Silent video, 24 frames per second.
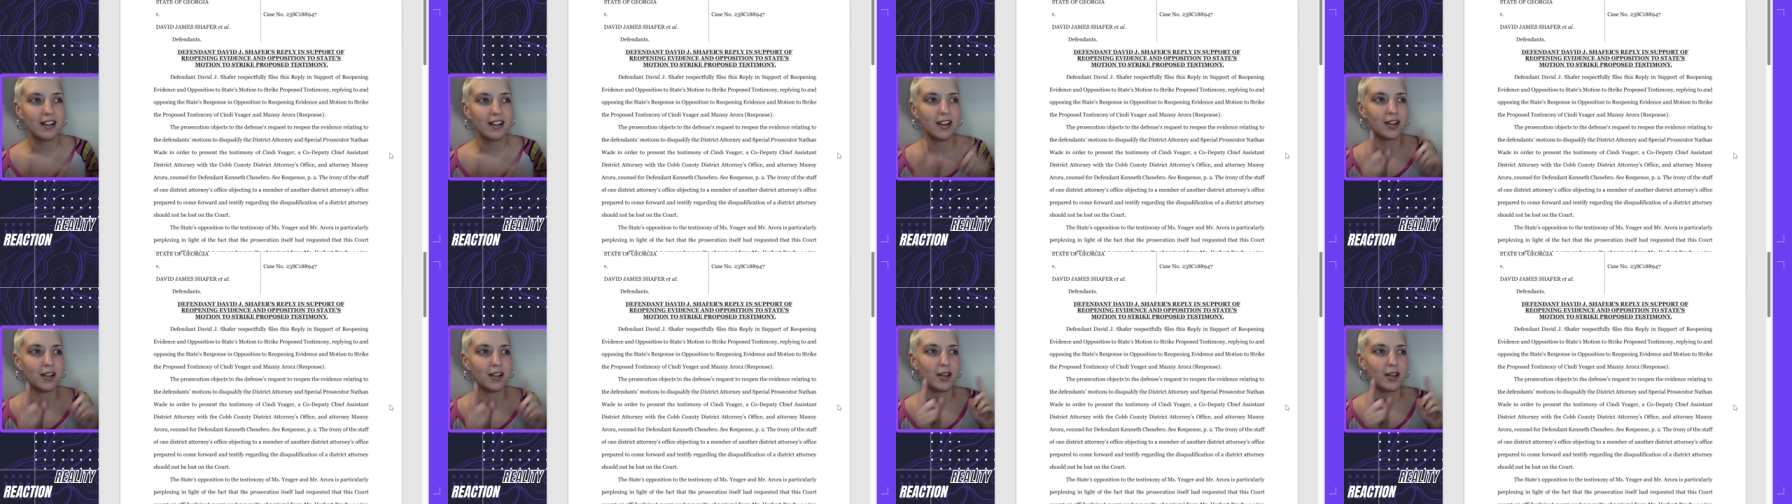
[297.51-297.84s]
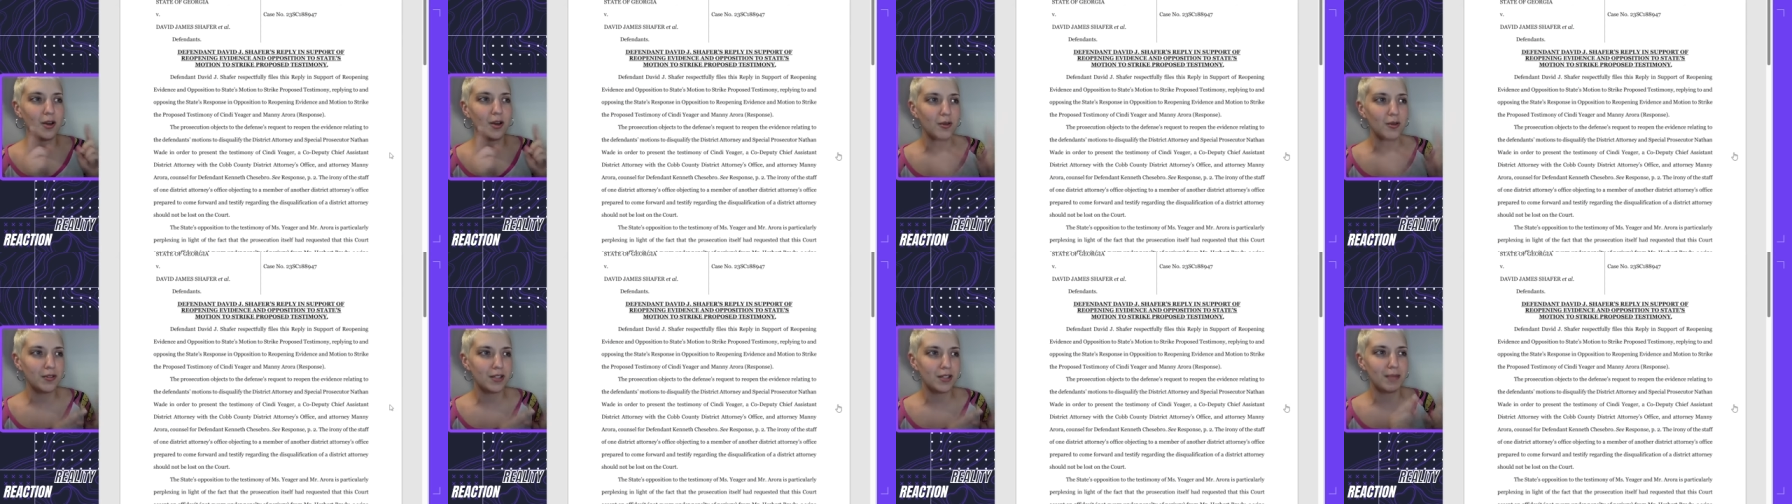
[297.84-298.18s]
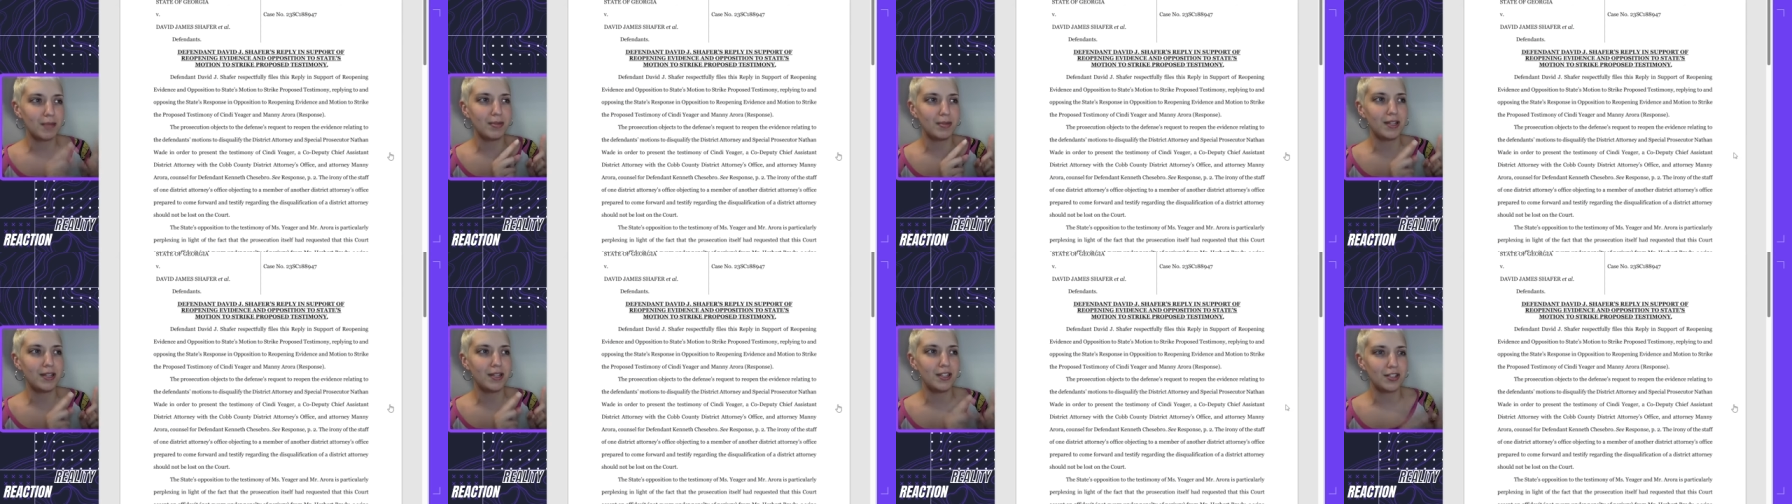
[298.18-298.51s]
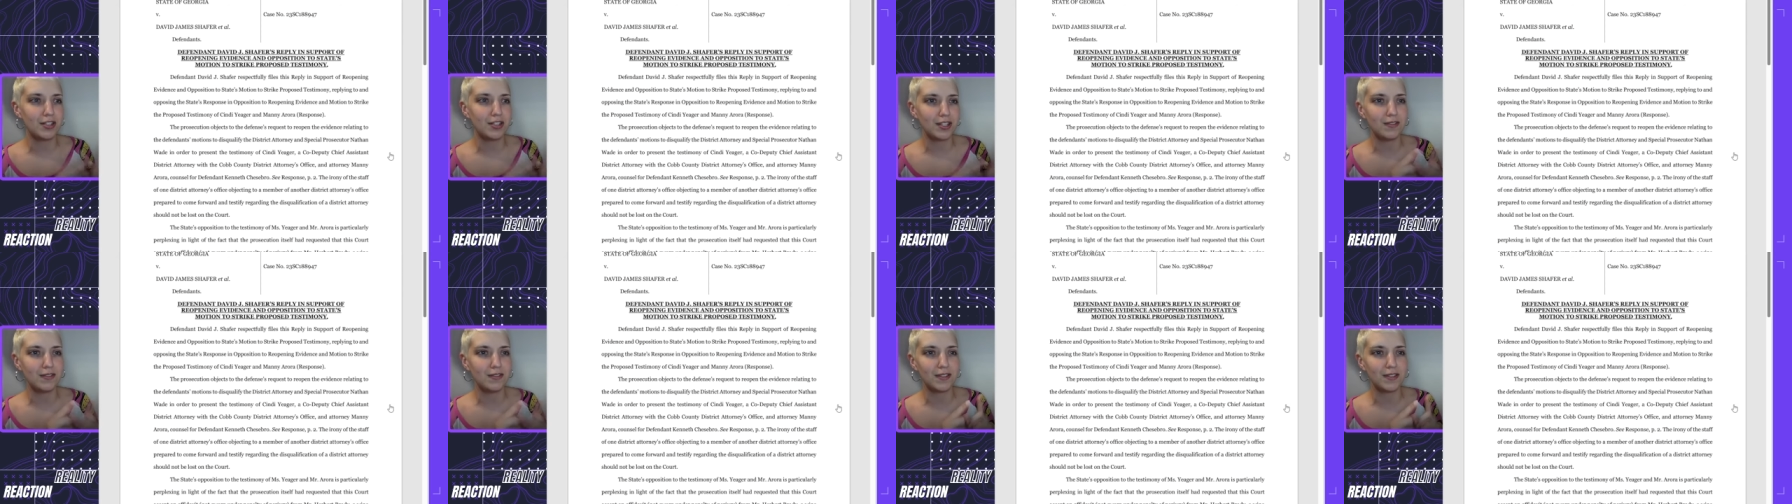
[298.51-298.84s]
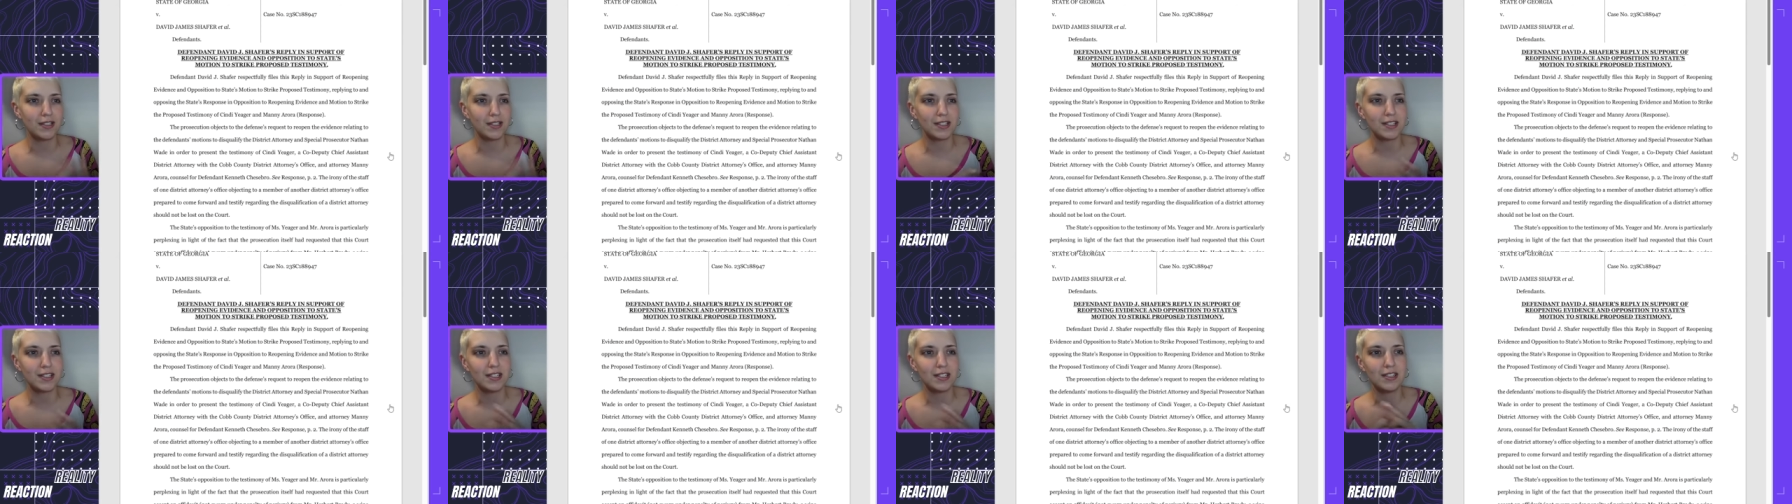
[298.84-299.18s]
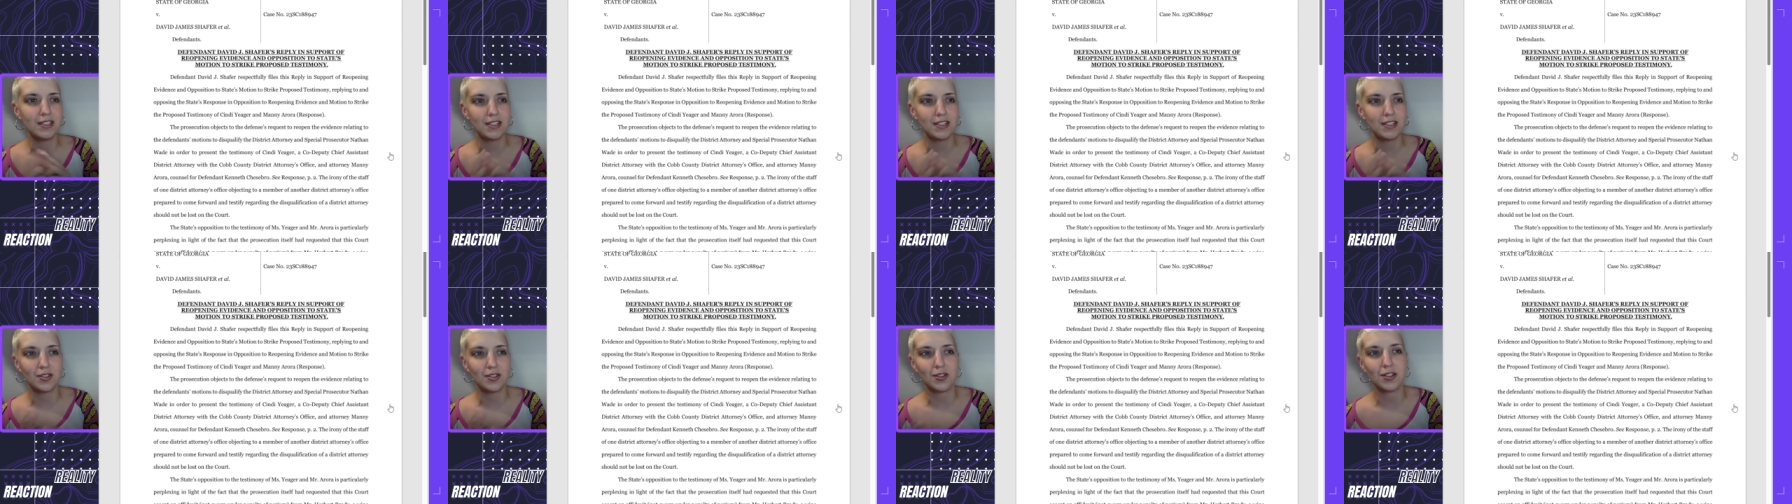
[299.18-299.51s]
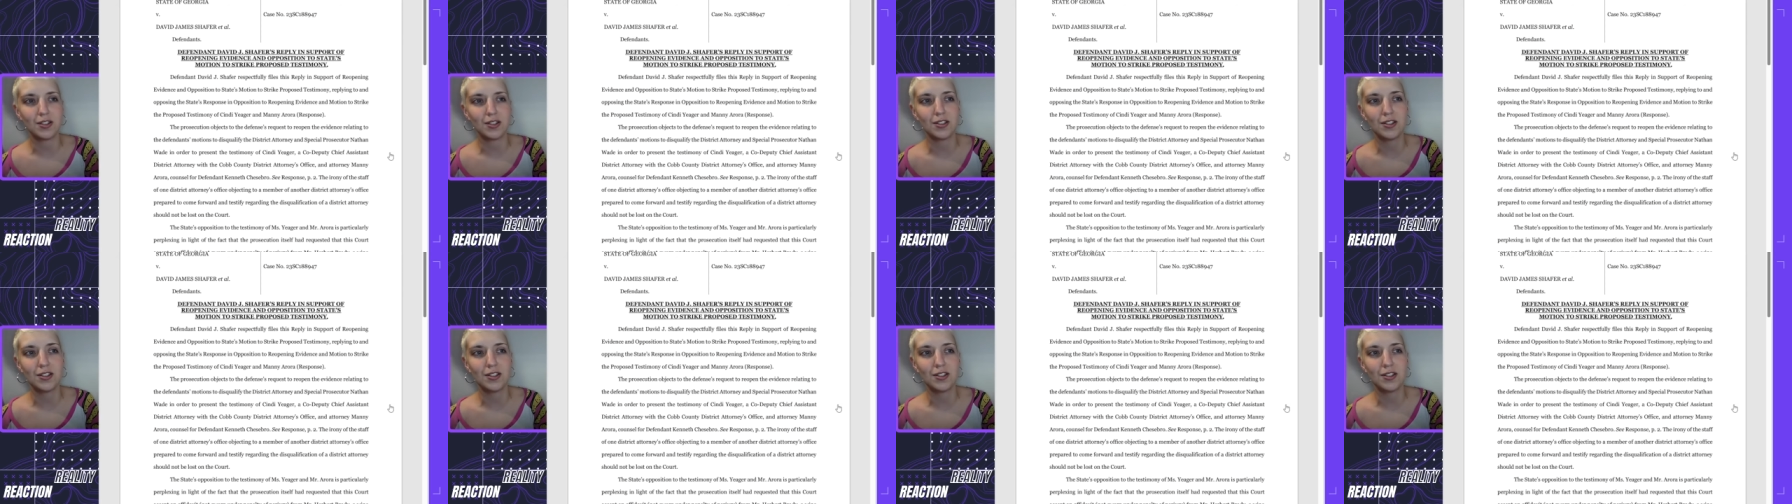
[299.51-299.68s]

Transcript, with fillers: a co-deputy chief assistant district